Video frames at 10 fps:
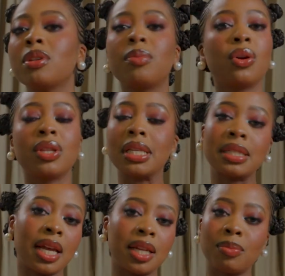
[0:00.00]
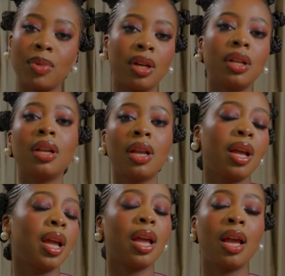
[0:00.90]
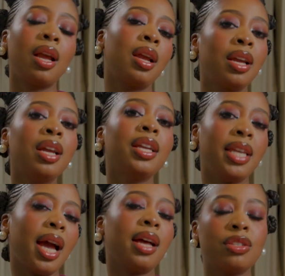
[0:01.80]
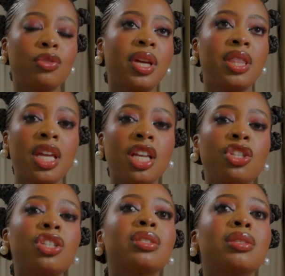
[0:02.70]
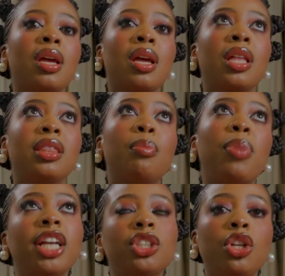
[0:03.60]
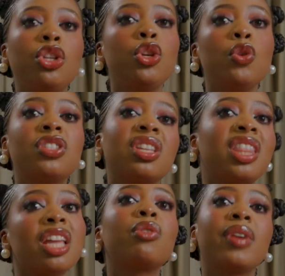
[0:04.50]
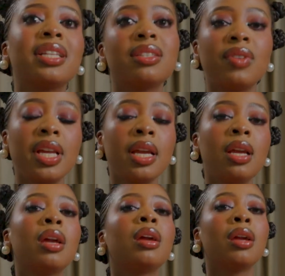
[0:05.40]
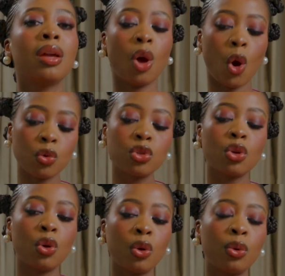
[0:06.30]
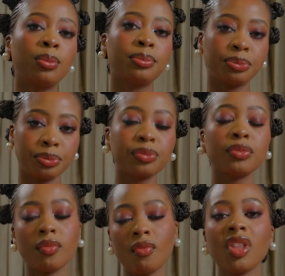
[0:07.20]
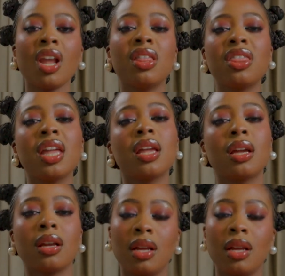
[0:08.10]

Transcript: something on the side. But yeah, so I think just the passion you use to think creatively, also think